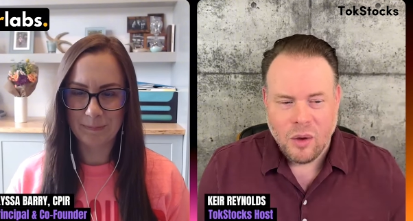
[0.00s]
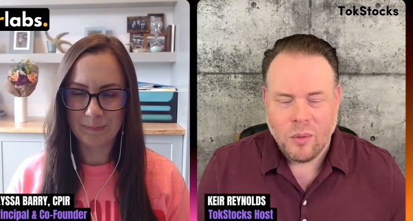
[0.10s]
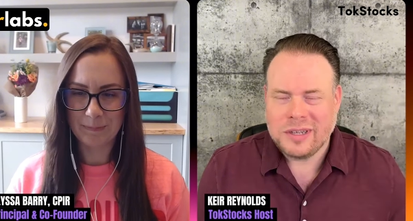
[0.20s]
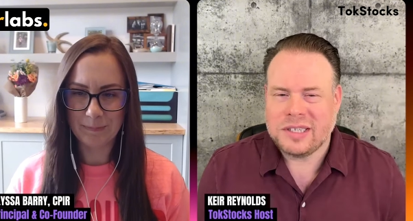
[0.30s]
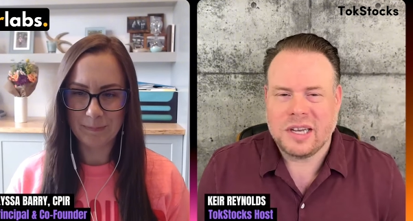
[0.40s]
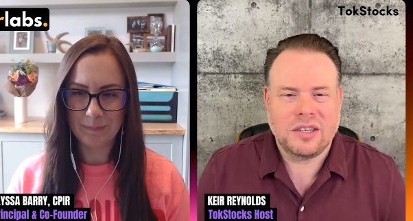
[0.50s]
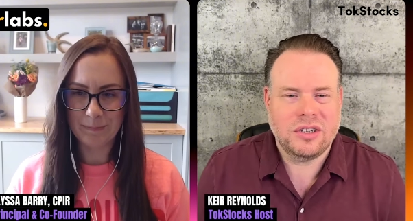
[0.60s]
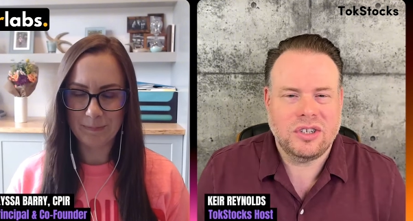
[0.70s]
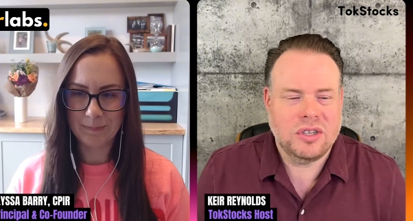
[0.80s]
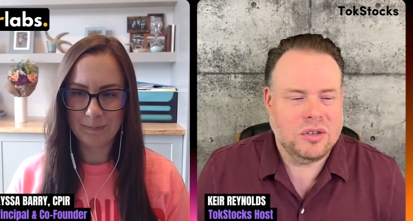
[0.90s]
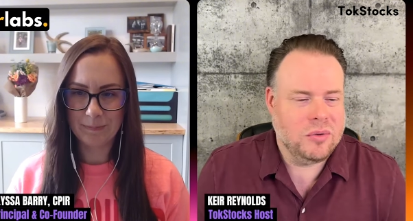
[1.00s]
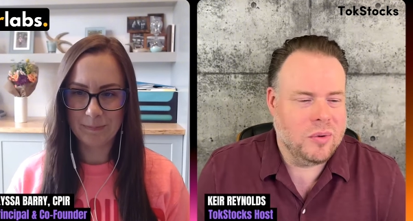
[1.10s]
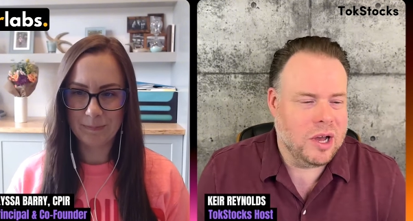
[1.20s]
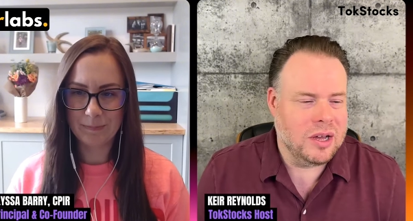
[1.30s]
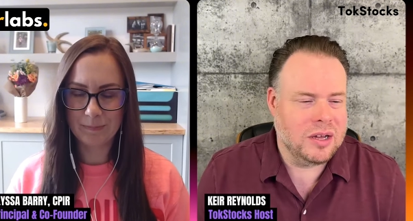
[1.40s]
Speaker 1: What sectors do you
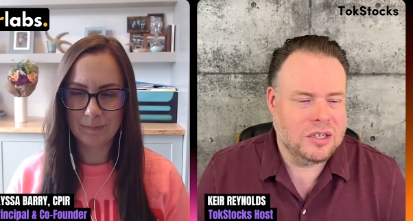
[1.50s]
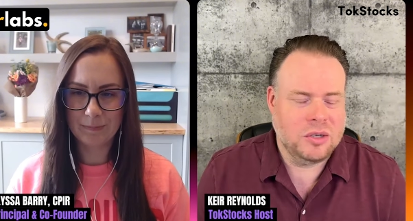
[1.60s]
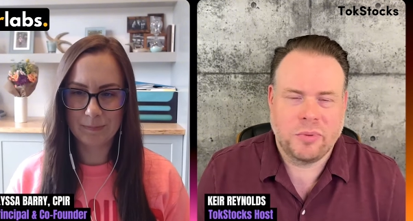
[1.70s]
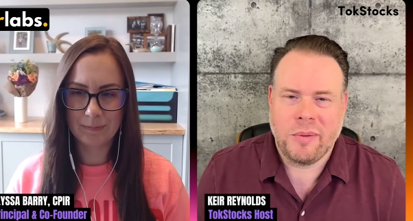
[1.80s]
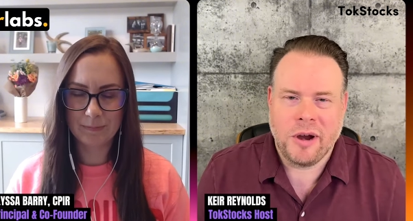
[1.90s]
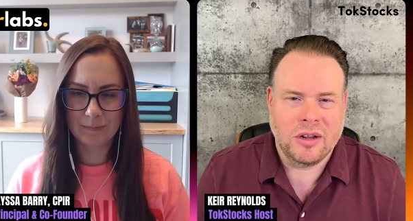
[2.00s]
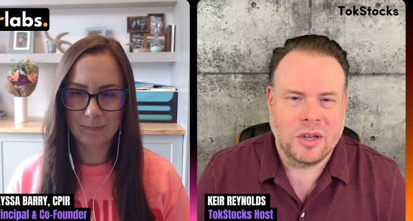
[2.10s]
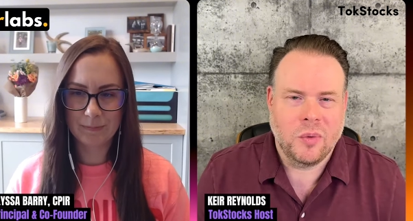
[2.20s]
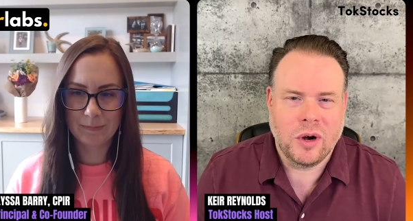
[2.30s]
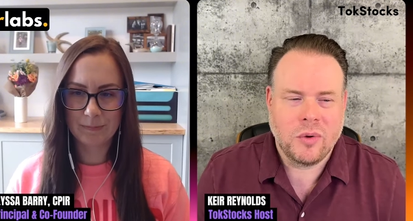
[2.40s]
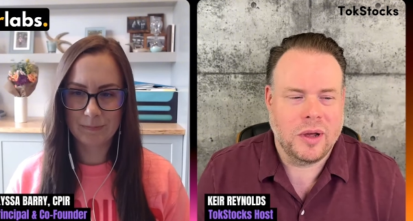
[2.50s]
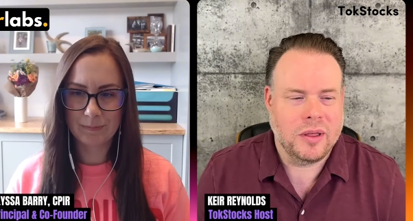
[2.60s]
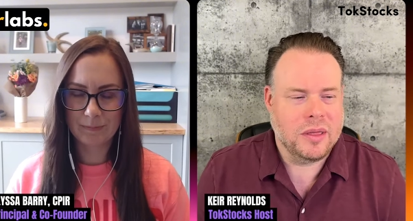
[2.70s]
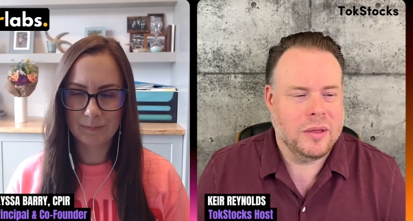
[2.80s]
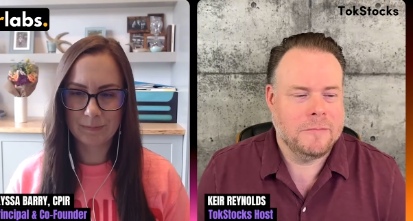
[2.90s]
uh, do you primarily work with?
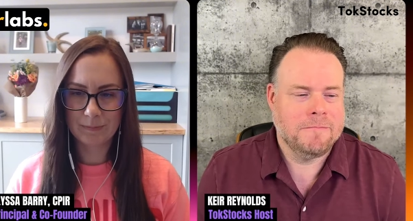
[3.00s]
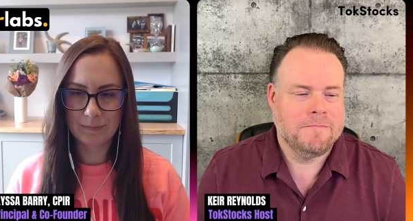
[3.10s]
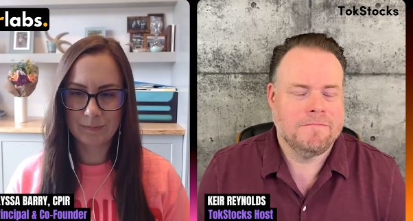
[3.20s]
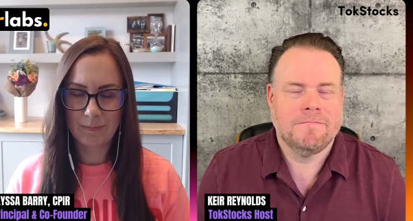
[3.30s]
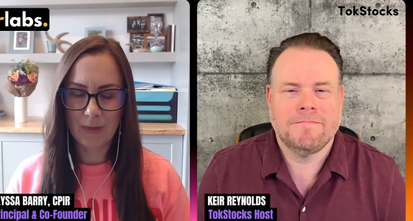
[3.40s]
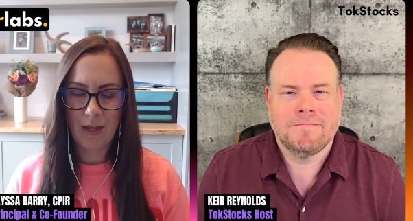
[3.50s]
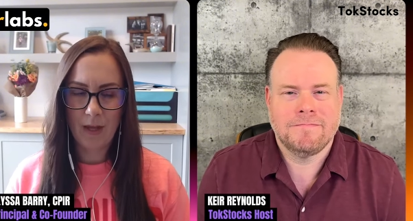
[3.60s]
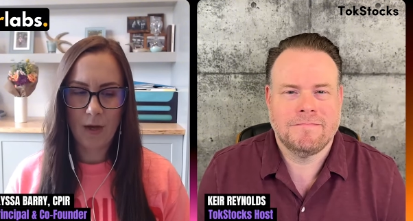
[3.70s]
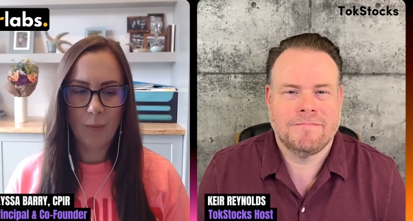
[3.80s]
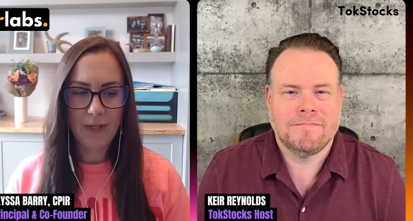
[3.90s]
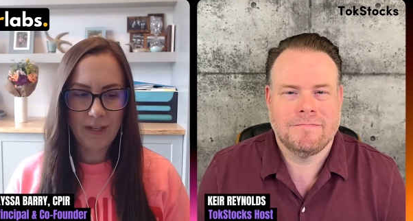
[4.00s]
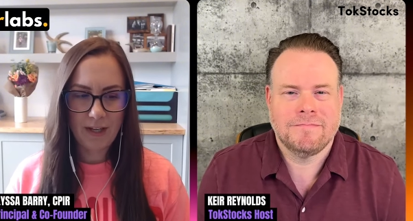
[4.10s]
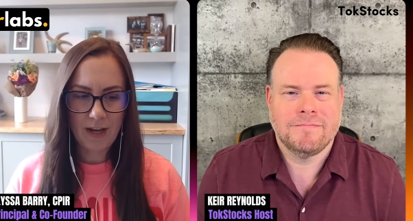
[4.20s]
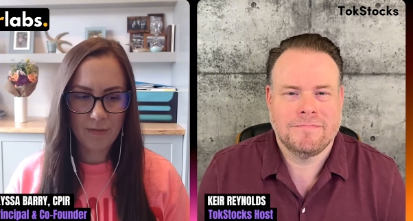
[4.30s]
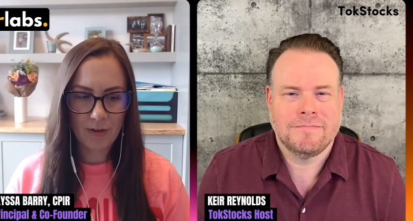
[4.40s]
Speaker 2: We
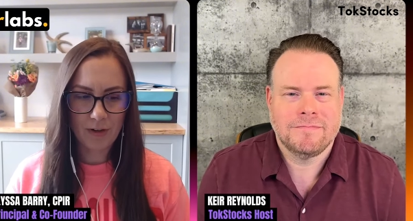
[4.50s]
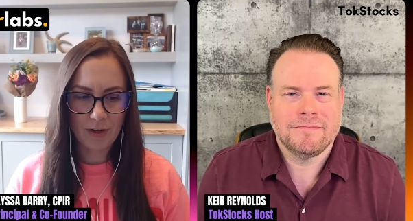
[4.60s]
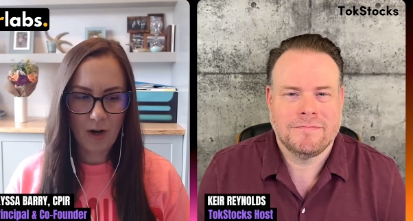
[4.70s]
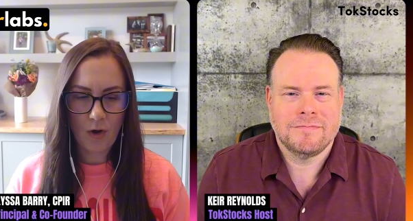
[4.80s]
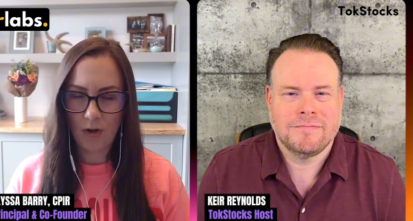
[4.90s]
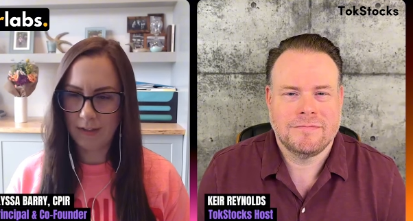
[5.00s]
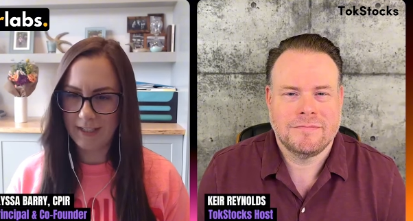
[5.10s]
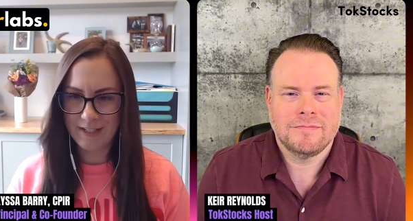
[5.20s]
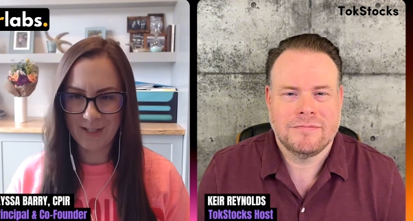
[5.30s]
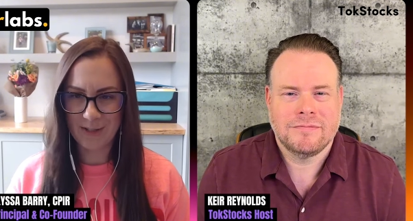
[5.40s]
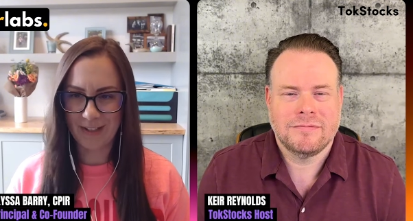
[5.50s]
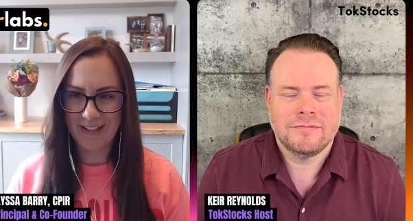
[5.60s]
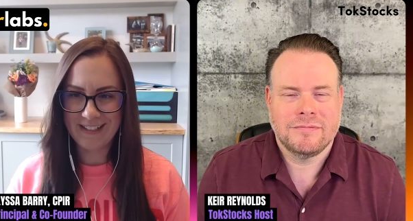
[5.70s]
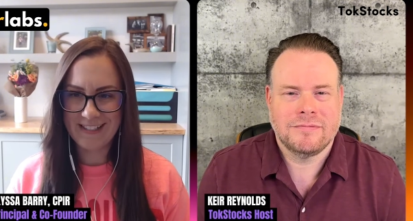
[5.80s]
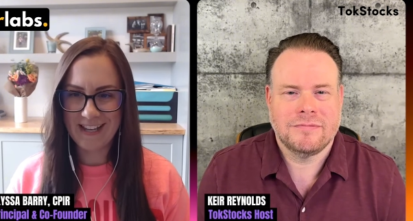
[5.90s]
cover all
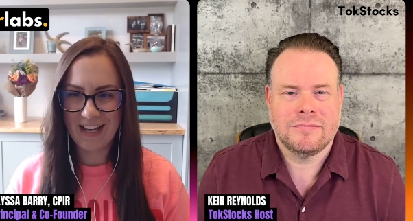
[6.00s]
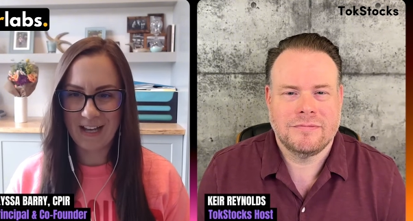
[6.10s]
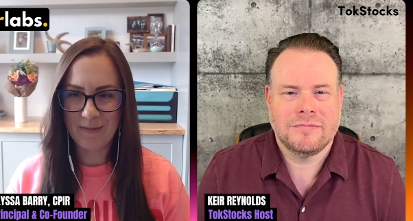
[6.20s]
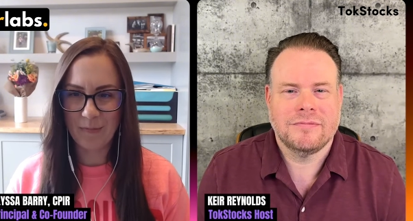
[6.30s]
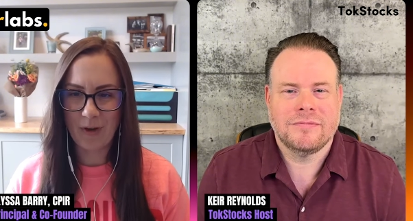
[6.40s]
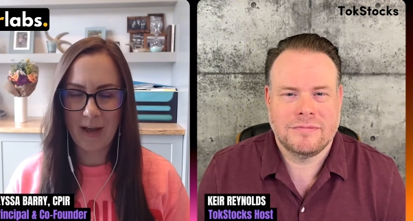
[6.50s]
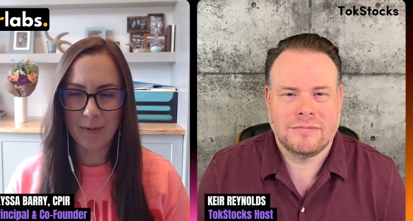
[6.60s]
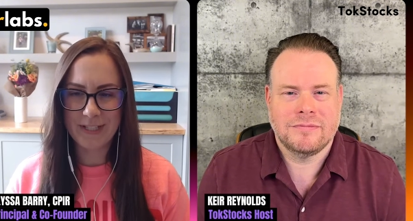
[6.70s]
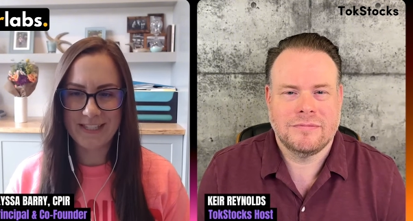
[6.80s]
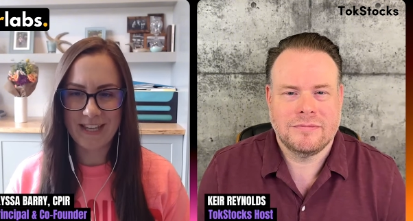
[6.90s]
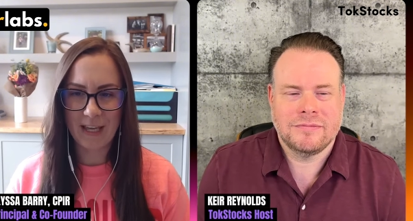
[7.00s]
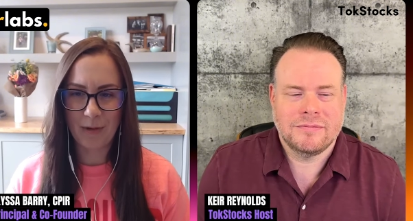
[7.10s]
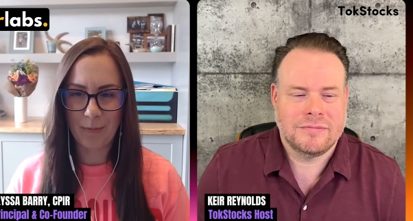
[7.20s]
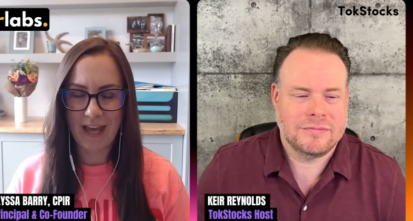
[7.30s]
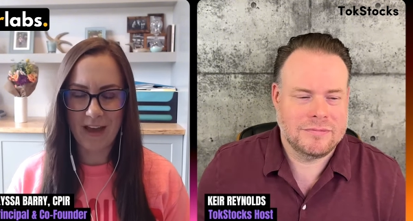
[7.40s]
industries. Um, I would say
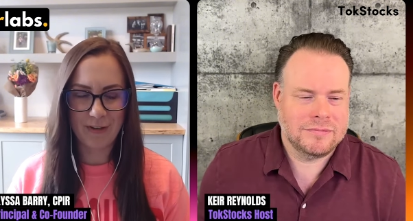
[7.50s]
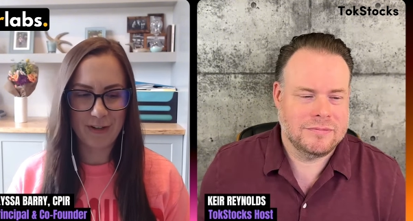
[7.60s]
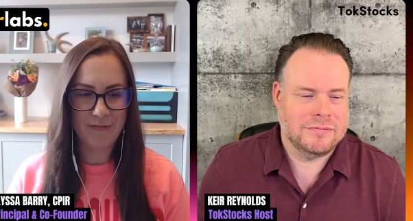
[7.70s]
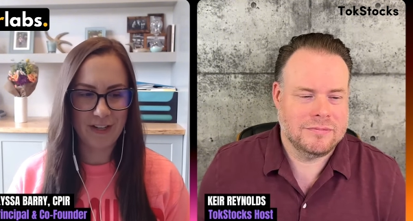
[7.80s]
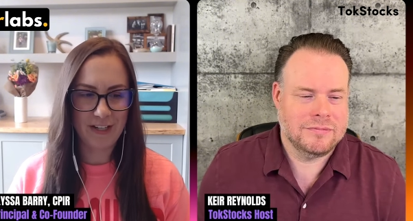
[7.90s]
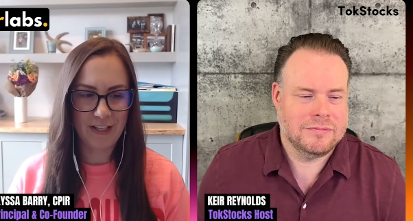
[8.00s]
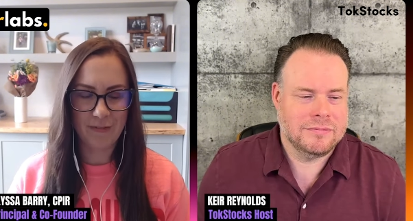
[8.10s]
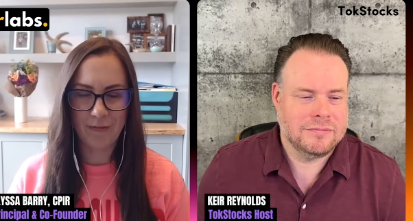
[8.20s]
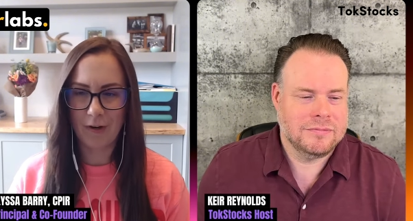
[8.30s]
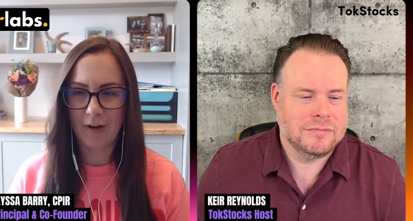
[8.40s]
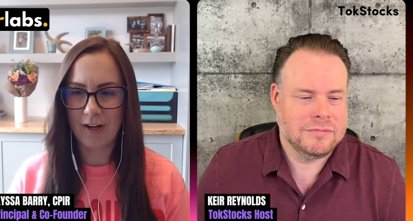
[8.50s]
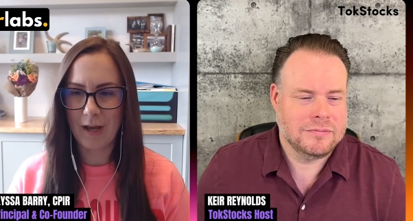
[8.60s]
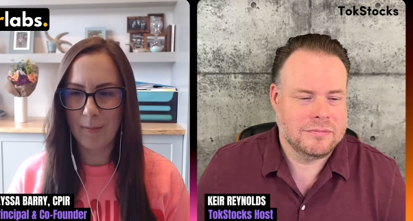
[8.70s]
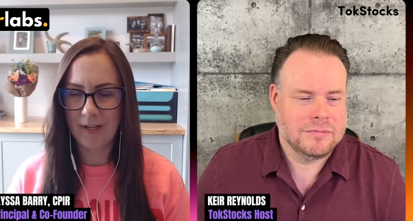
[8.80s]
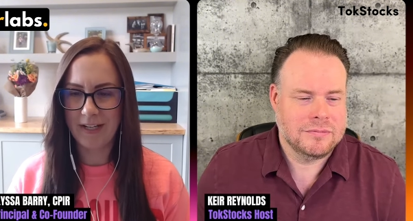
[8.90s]
we have an affinity for
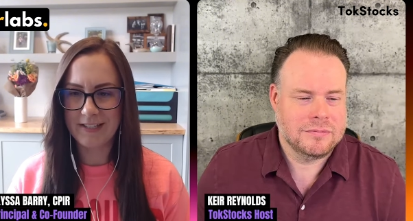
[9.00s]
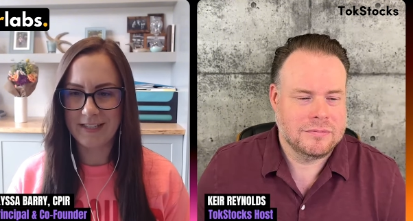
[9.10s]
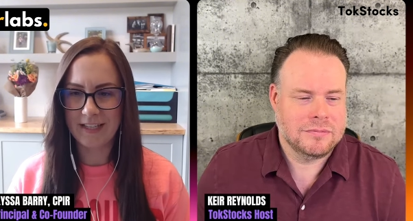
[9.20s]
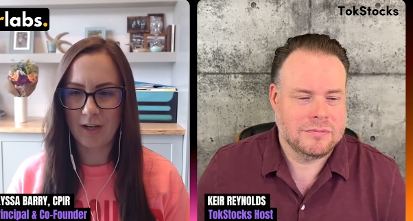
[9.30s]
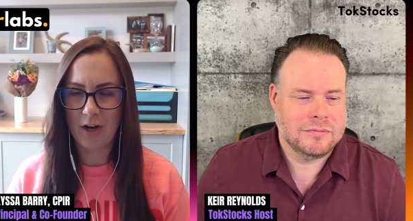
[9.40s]
companies that